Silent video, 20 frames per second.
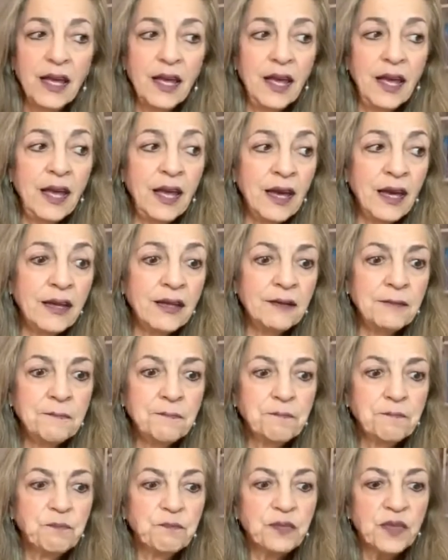And
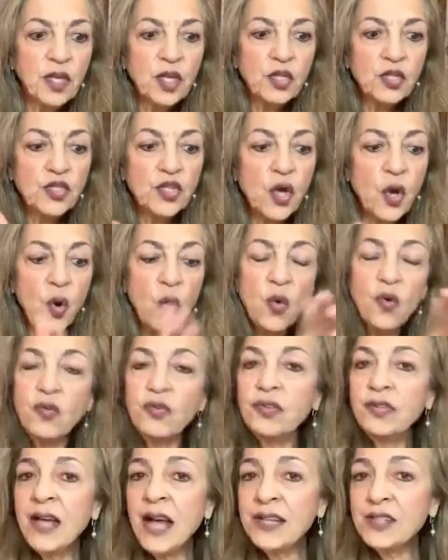so
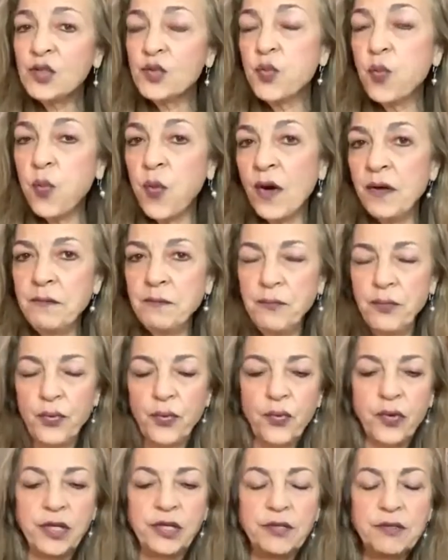that's one
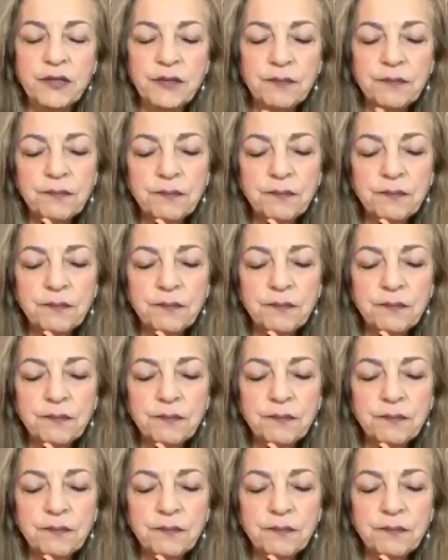point.